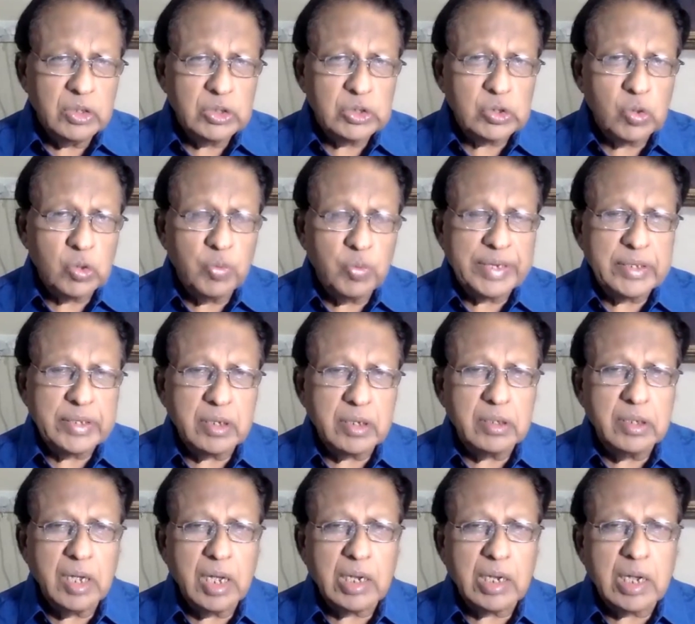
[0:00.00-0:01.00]
So whether
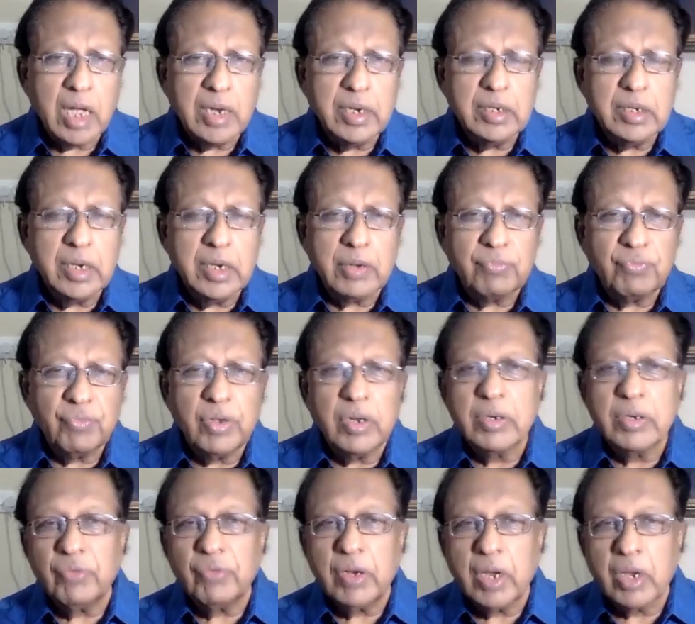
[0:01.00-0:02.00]
the Haqqani
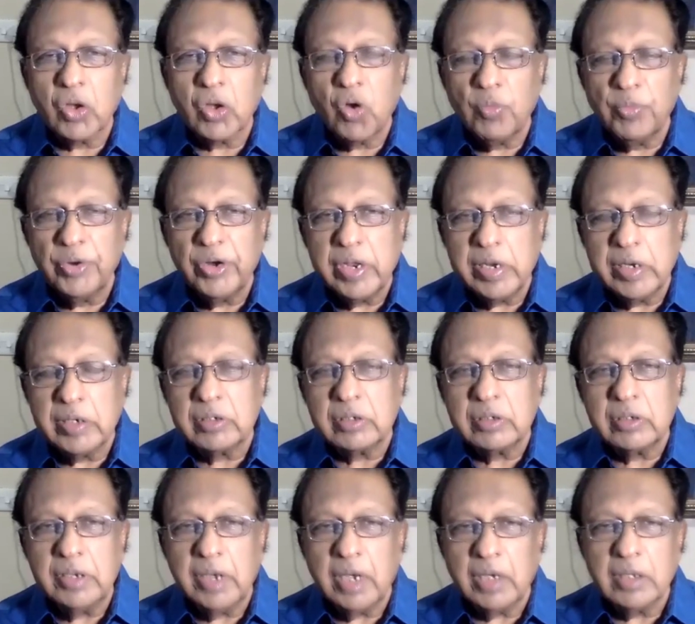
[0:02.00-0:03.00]
network will accommodate
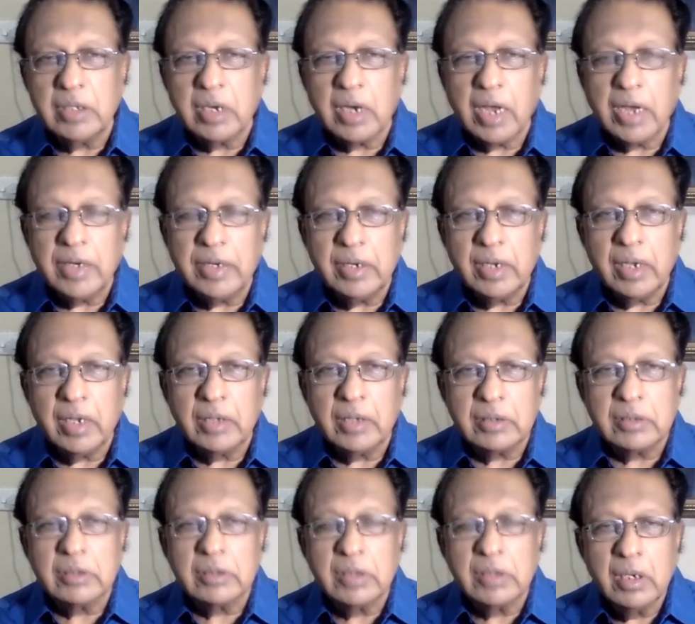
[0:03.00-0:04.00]
the other
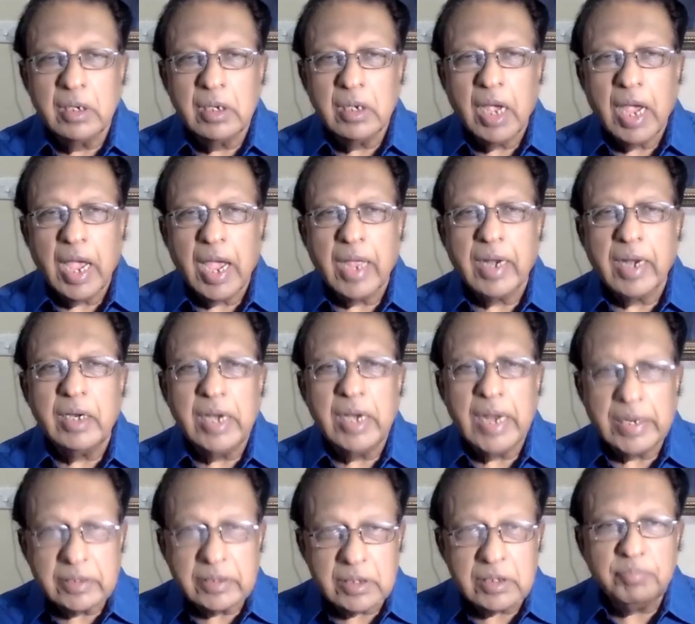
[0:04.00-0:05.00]
ideas and
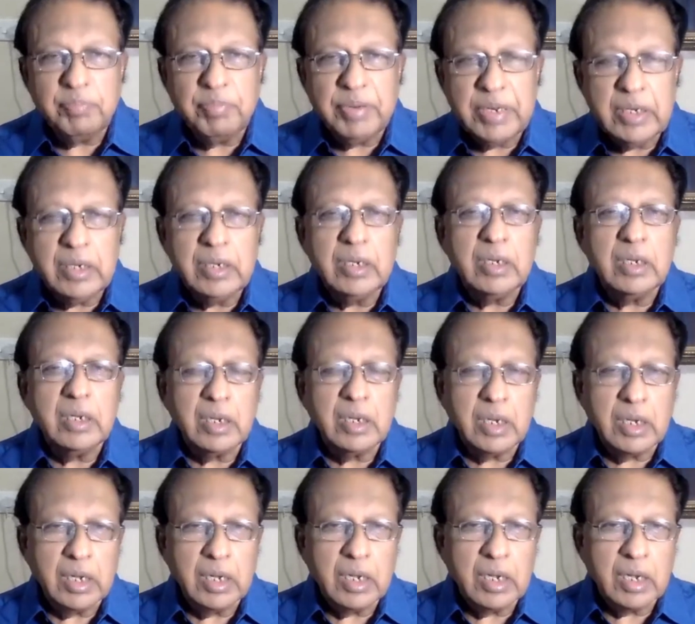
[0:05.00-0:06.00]
let it be
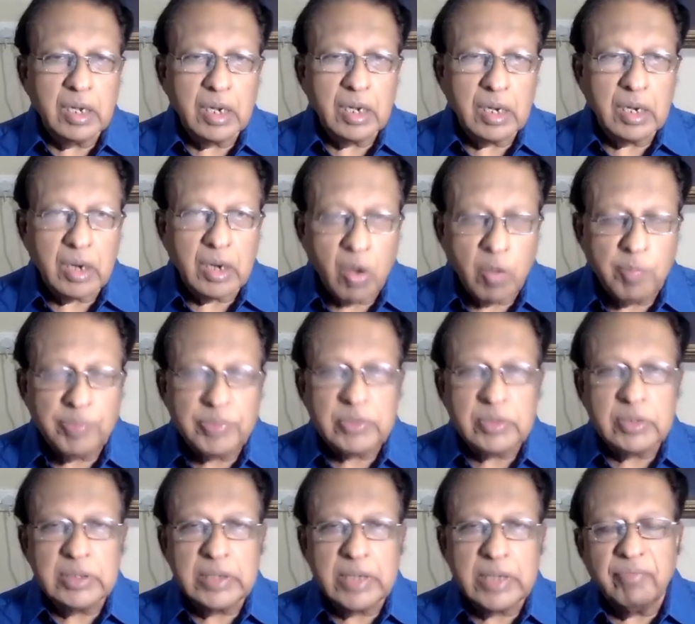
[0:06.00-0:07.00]
a
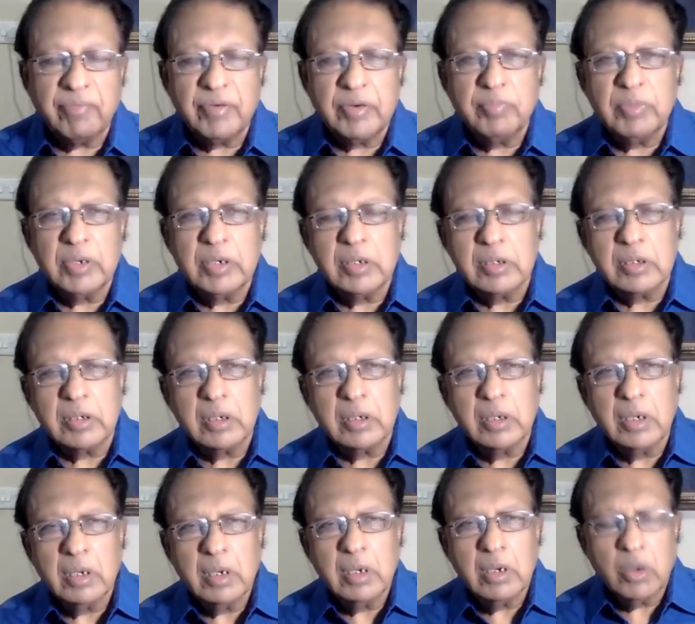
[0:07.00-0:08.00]
composite government
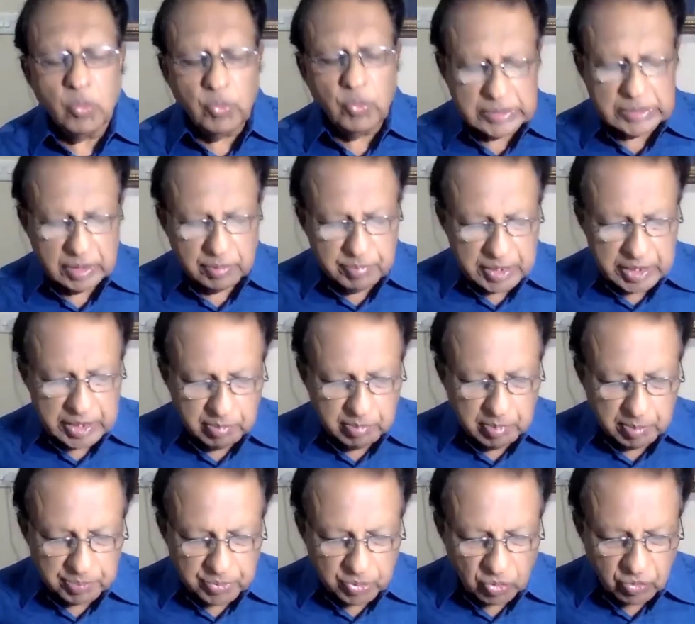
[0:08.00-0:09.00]
with a
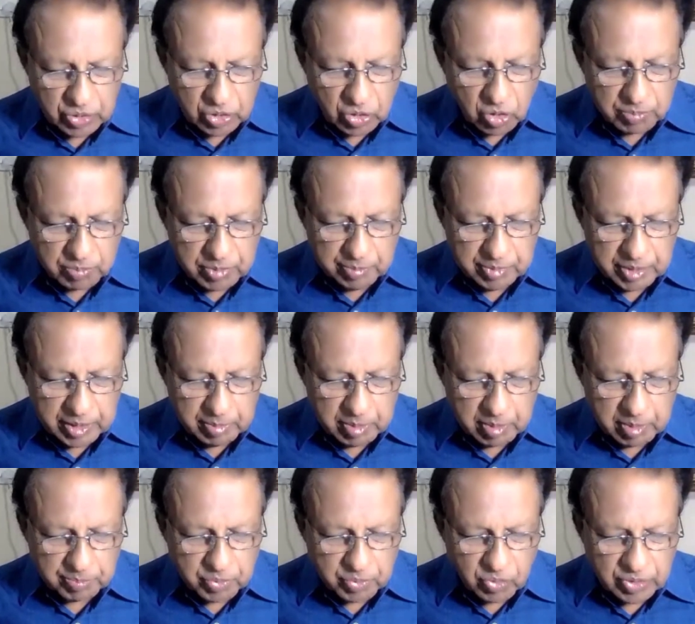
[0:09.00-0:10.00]
minimum program and
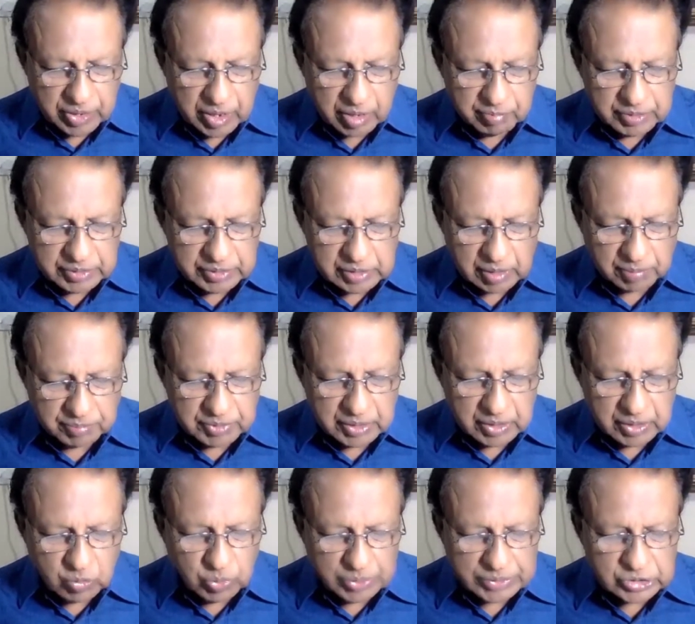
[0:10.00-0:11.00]
minimum program is
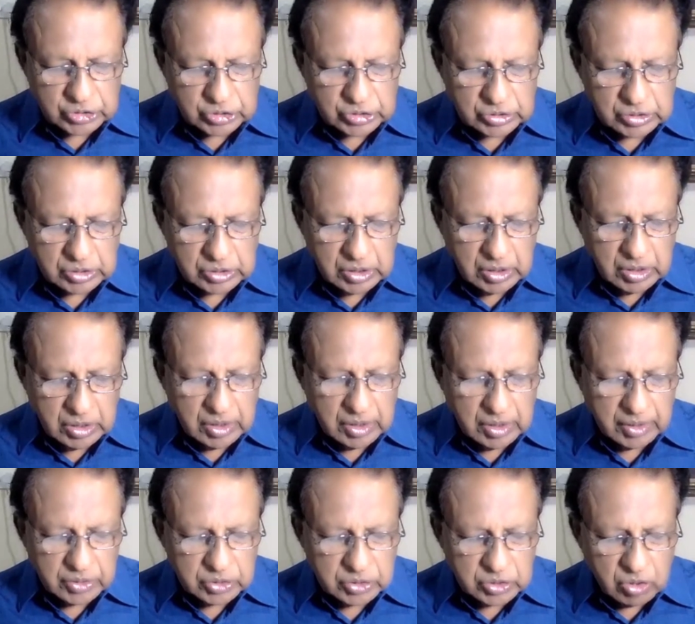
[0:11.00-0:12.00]
something which
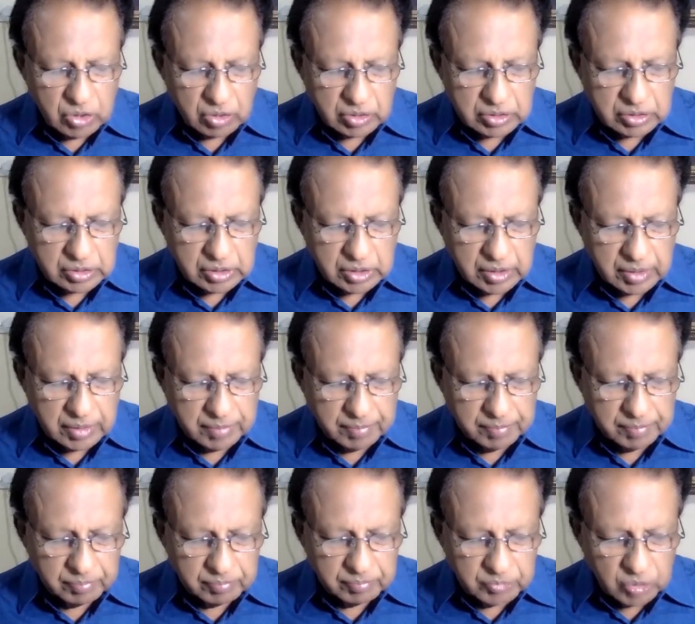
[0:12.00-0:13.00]
is not,
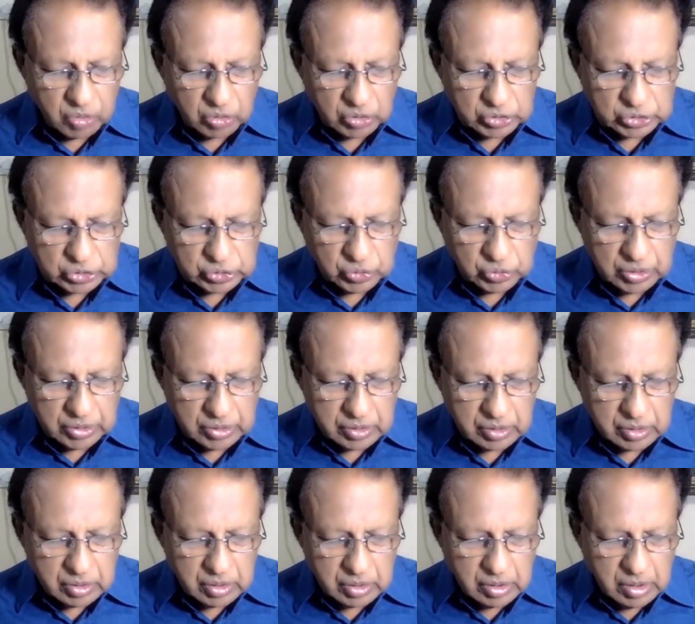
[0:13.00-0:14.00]
um, not sure,